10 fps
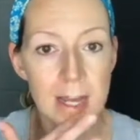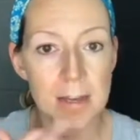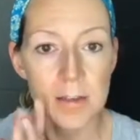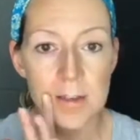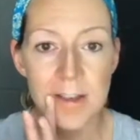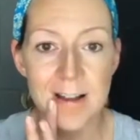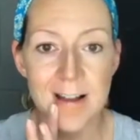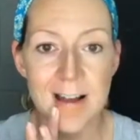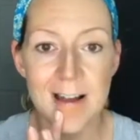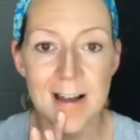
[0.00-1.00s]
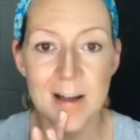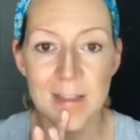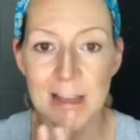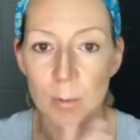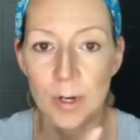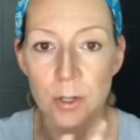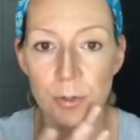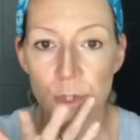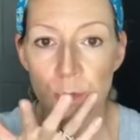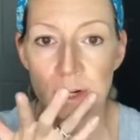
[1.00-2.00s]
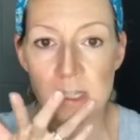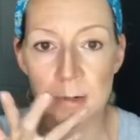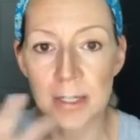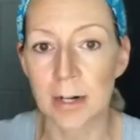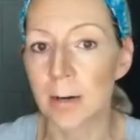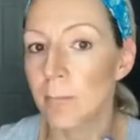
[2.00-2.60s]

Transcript: Just like that. I think I went a little too crazy right there.